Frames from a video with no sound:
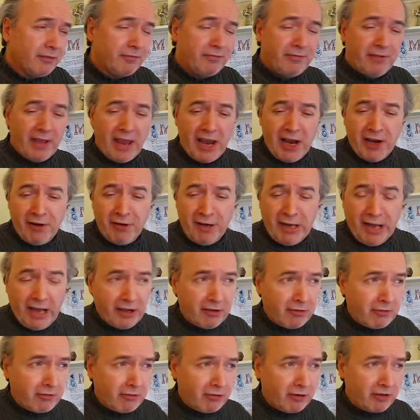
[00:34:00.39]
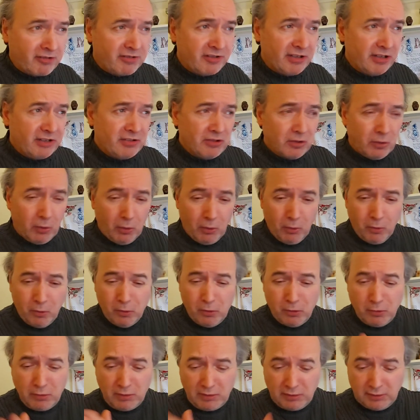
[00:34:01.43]
Faerie had crossed into
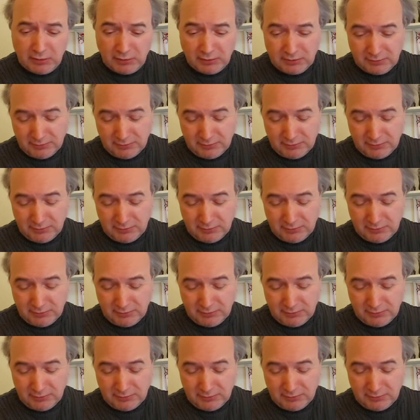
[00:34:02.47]
all,